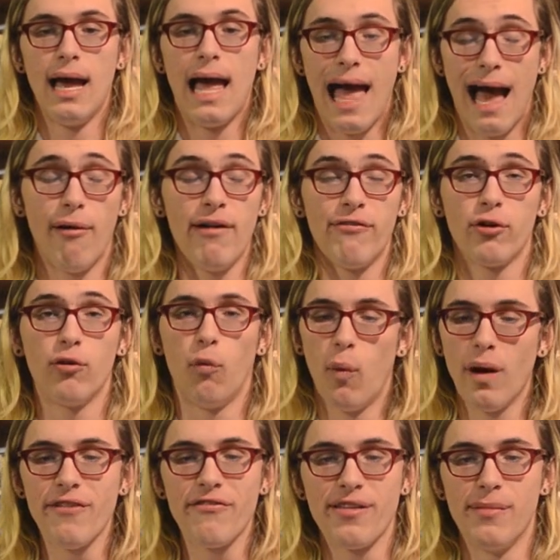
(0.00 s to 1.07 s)
However,
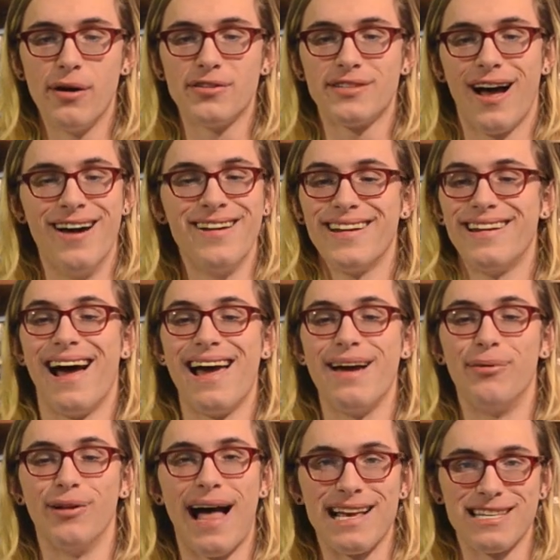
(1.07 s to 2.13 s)
one of the most
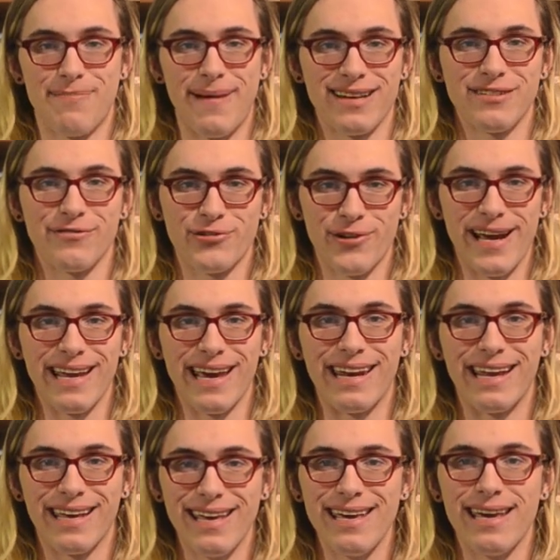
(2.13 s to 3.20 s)
undeniable aspects of training in
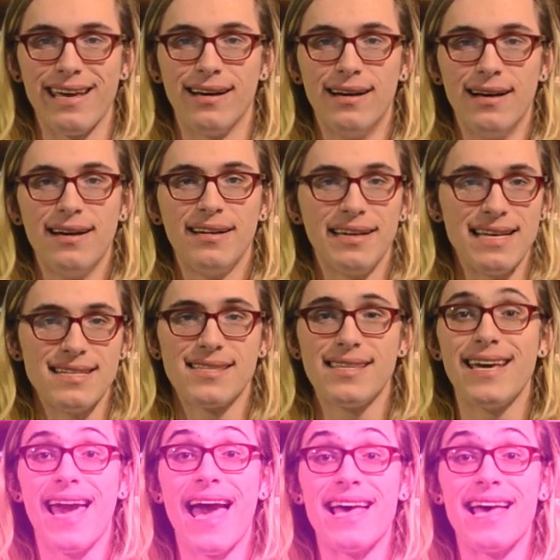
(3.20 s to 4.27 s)
a gi is
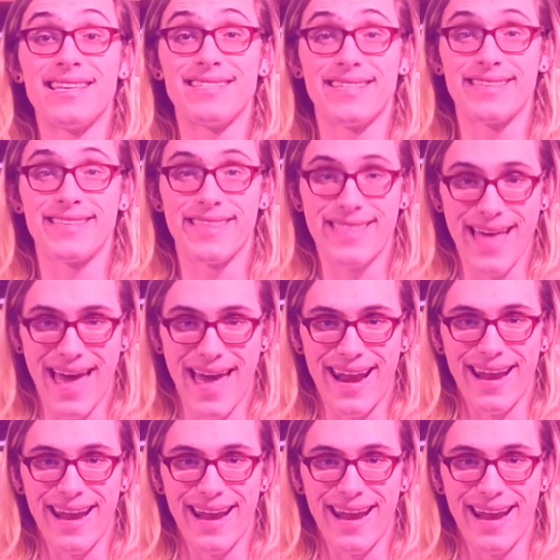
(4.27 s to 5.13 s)
the aesthetic.